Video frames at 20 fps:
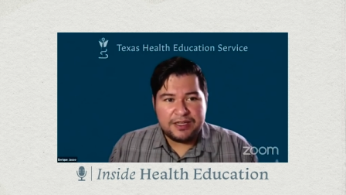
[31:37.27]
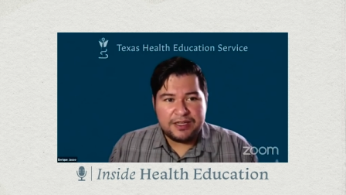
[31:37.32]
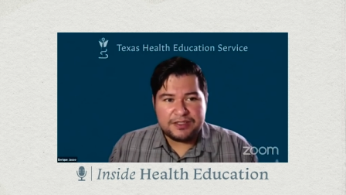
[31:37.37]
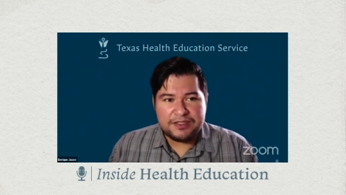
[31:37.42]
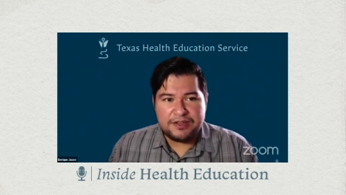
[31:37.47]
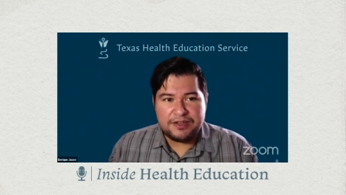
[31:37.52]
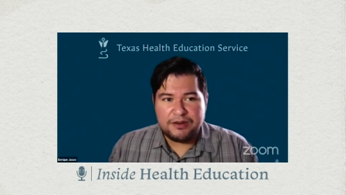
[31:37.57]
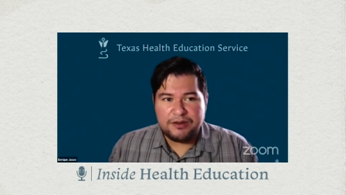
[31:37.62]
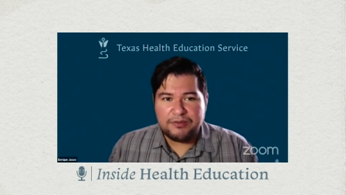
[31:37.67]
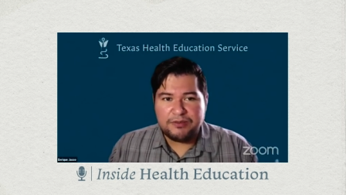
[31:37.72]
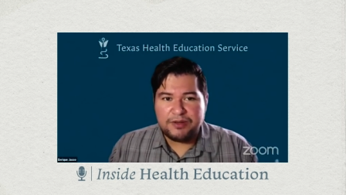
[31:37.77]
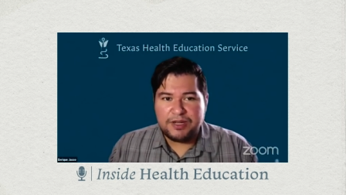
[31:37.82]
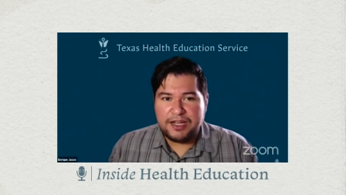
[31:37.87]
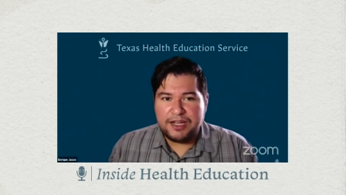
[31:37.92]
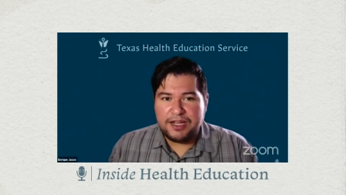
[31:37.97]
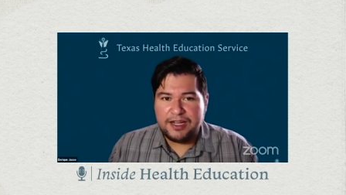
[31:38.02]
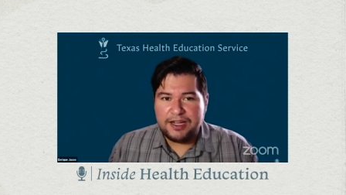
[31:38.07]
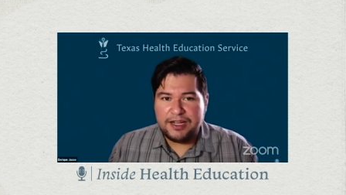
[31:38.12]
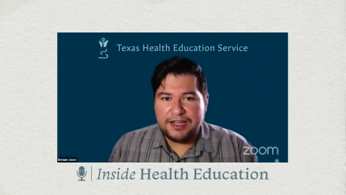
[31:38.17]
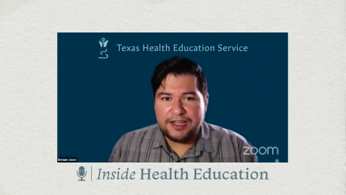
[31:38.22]
So,
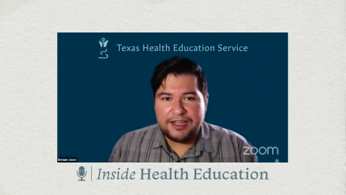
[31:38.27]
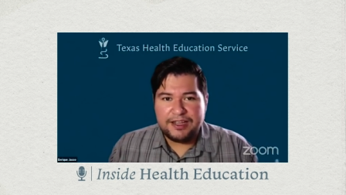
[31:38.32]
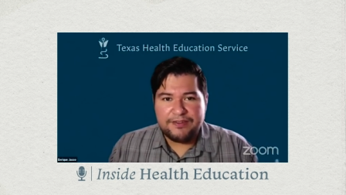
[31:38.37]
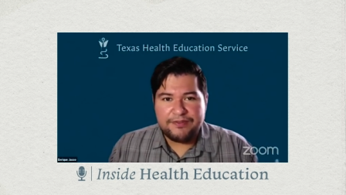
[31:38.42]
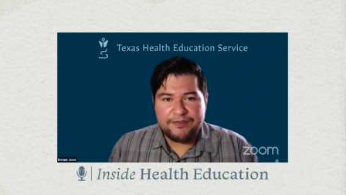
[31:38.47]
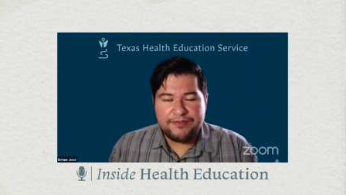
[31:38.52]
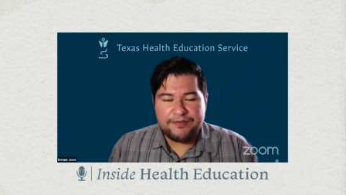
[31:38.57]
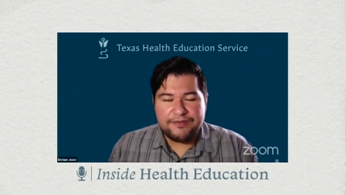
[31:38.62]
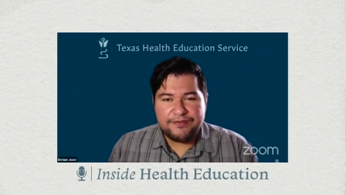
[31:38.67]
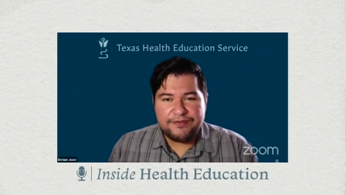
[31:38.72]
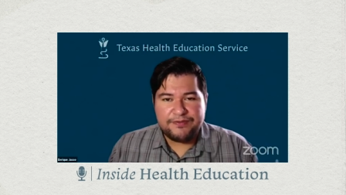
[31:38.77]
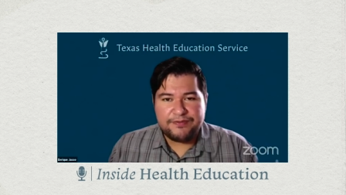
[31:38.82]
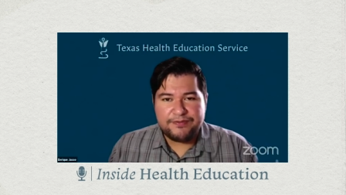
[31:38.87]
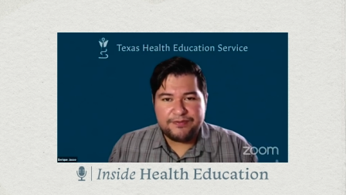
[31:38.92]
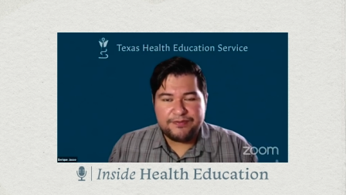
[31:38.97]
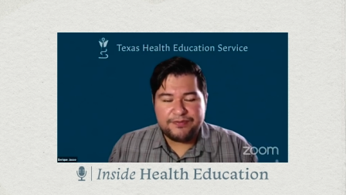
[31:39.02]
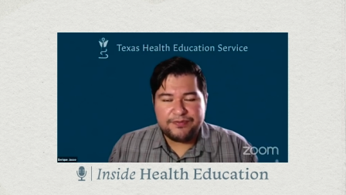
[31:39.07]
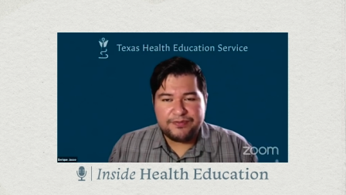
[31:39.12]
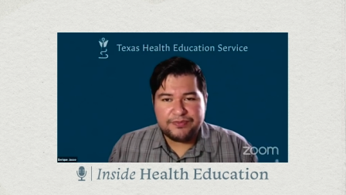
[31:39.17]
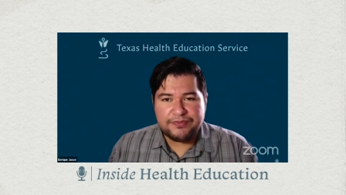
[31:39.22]
uh, if
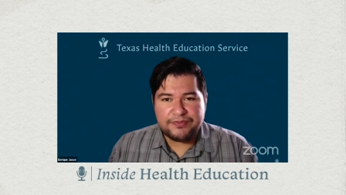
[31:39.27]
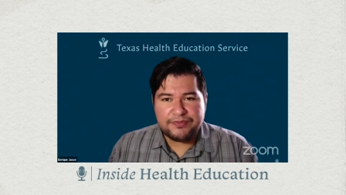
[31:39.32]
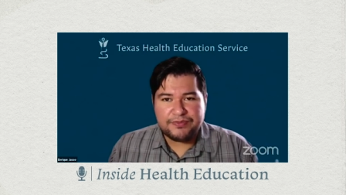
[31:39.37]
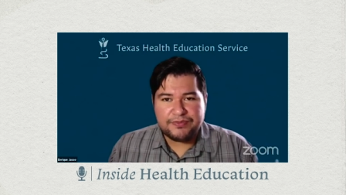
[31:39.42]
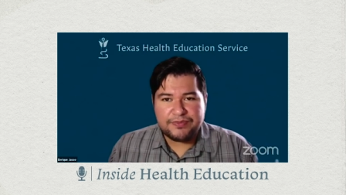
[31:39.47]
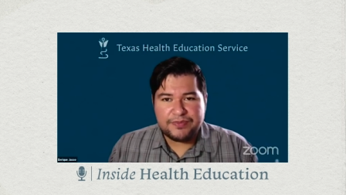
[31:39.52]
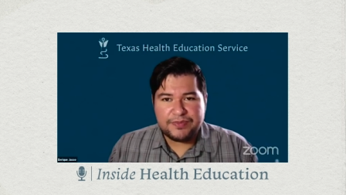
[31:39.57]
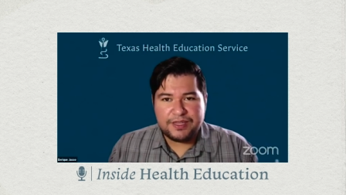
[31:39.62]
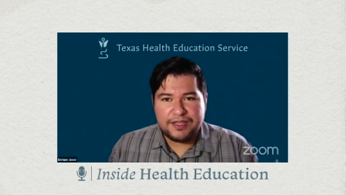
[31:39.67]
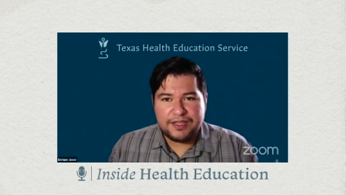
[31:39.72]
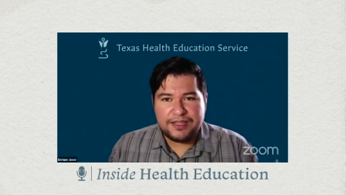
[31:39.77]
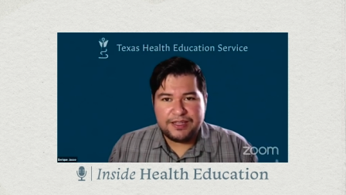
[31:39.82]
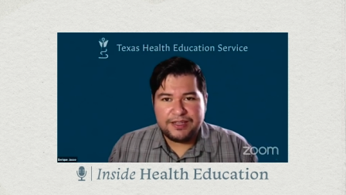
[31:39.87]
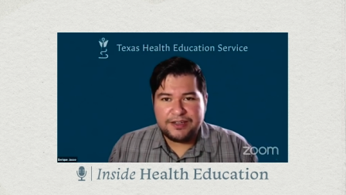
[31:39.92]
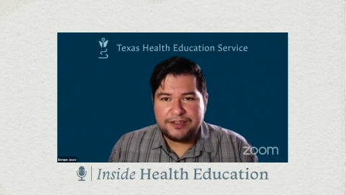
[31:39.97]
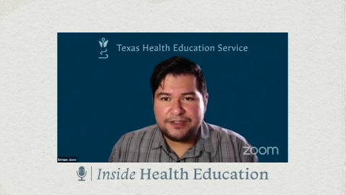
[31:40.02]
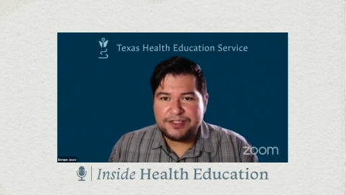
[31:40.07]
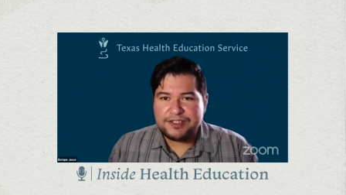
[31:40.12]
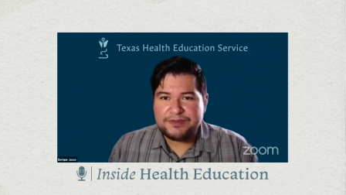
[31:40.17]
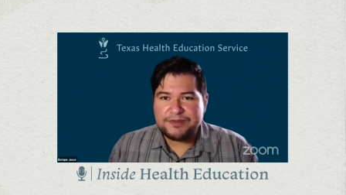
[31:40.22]
you
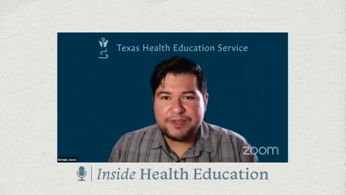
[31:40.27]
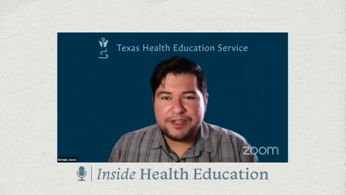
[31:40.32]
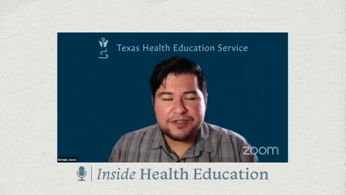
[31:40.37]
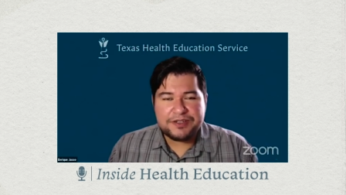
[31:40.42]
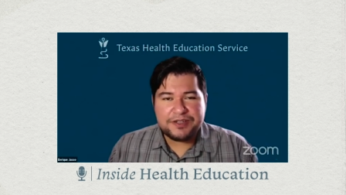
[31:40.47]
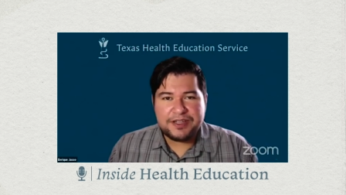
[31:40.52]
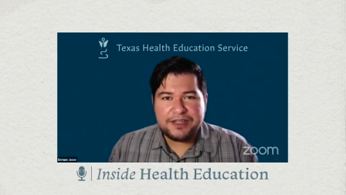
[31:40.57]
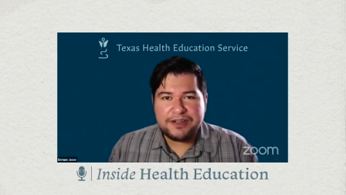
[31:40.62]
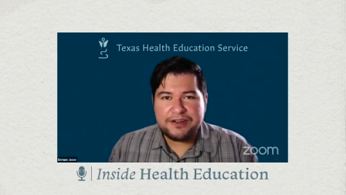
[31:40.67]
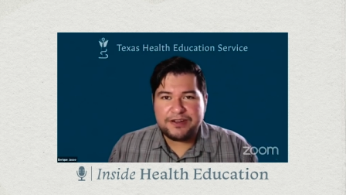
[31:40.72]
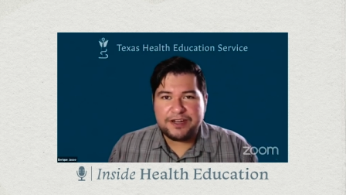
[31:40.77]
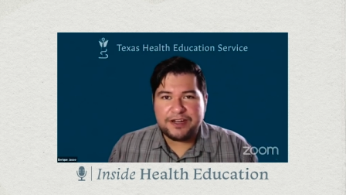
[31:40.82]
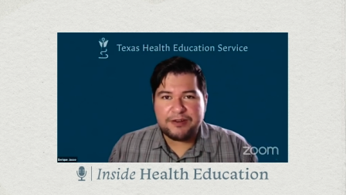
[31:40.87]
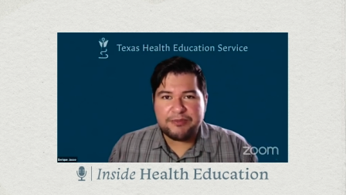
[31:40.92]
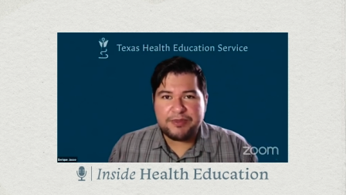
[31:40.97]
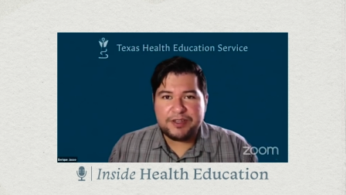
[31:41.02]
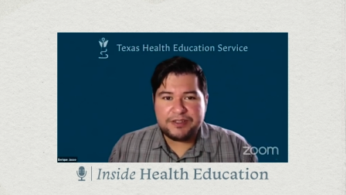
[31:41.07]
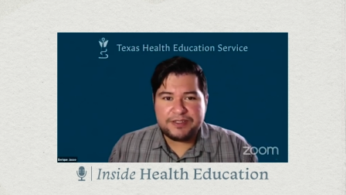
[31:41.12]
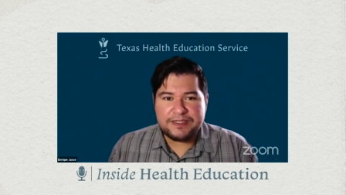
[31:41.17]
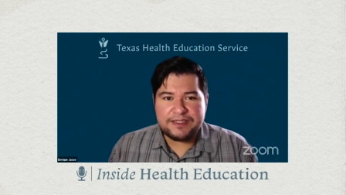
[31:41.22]
know, just make sure that you're not
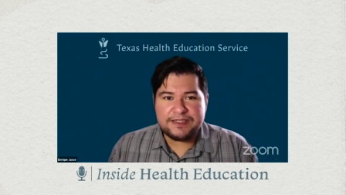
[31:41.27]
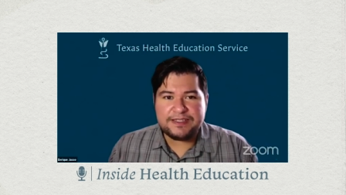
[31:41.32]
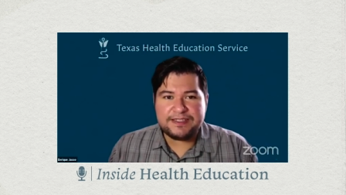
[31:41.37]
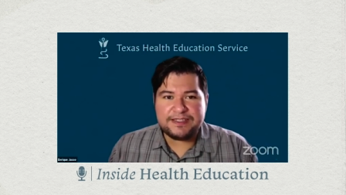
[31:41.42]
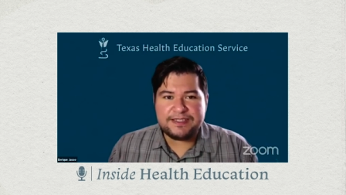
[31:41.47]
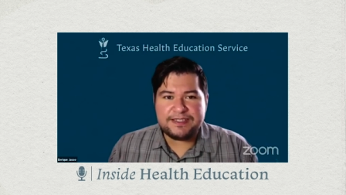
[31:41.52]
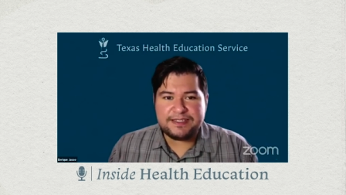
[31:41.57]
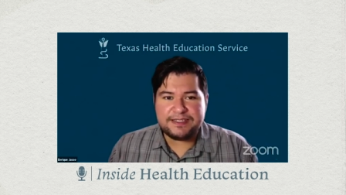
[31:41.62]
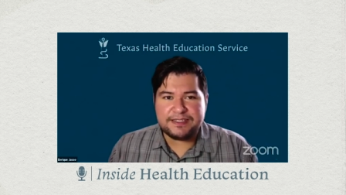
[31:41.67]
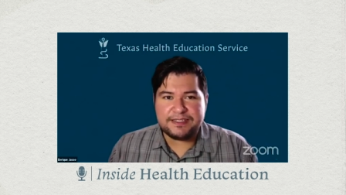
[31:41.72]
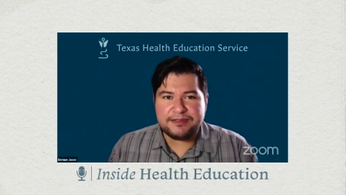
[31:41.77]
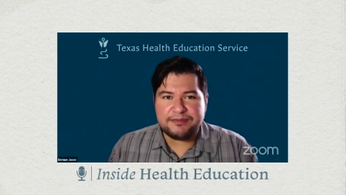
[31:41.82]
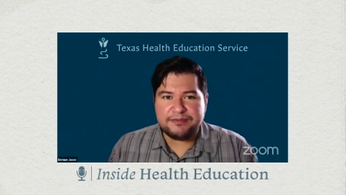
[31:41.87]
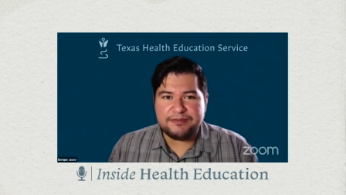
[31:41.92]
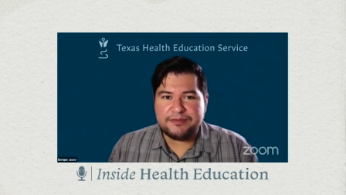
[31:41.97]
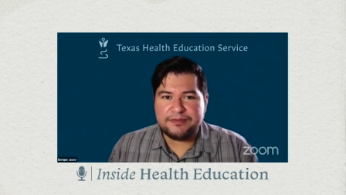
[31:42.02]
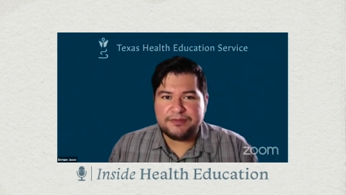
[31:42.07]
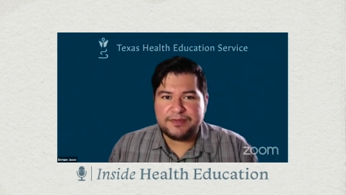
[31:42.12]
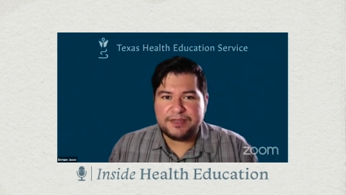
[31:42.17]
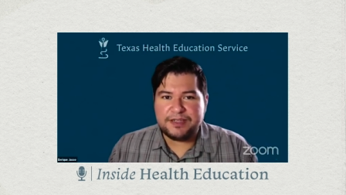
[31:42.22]
abusing the system.